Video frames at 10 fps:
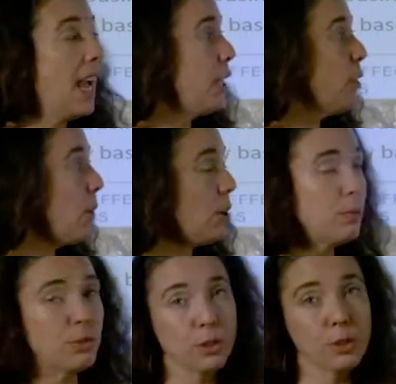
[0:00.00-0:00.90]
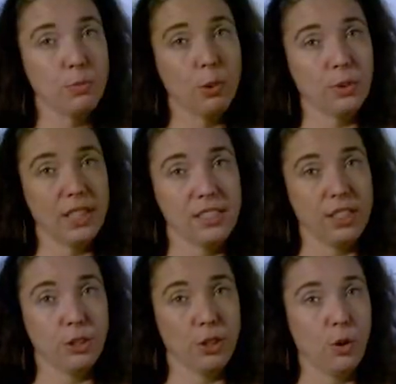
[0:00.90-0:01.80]
and you're welcome to explore these
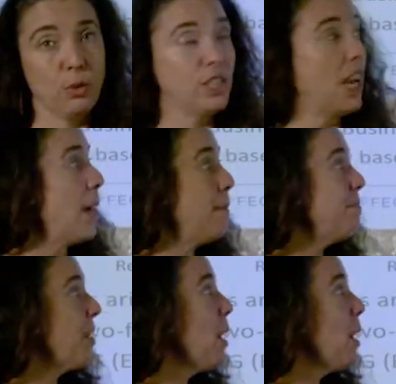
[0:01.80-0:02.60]
in your own time.